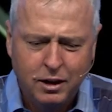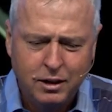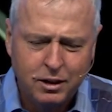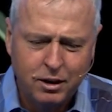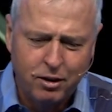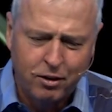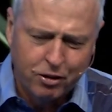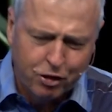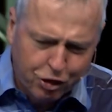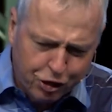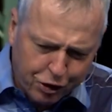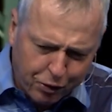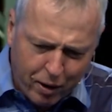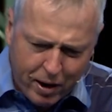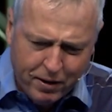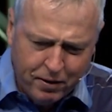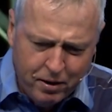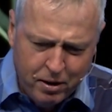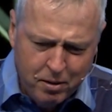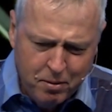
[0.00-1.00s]
you know,
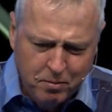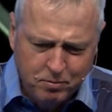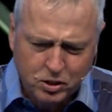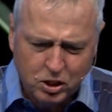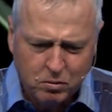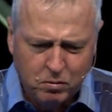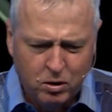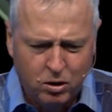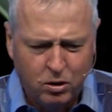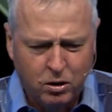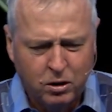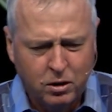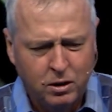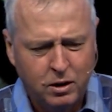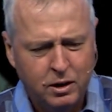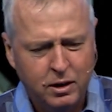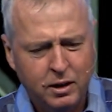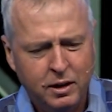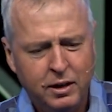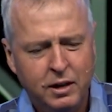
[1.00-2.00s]
threaten them some more."
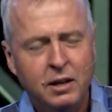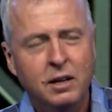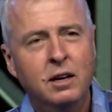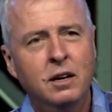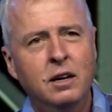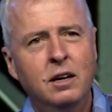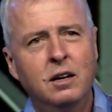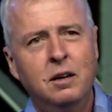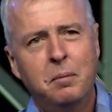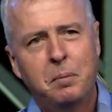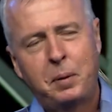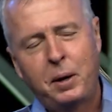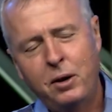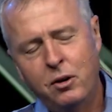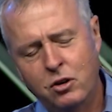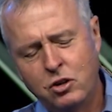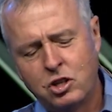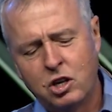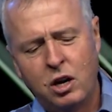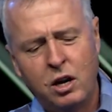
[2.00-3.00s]

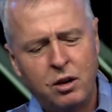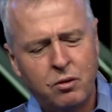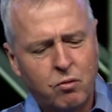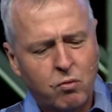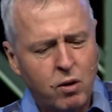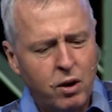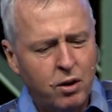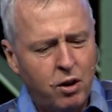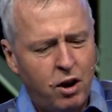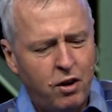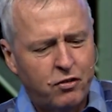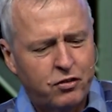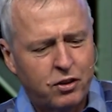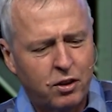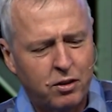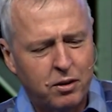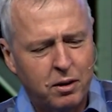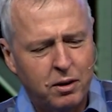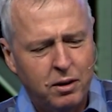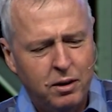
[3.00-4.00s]
Peter, John run off
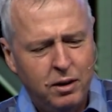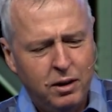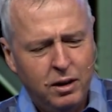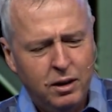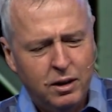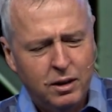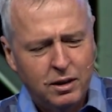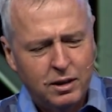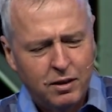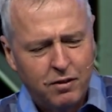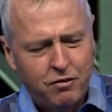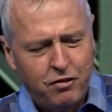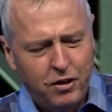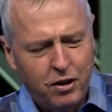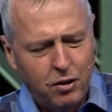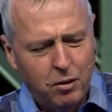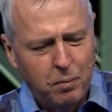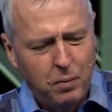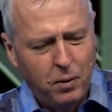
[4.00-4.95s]
to the fellow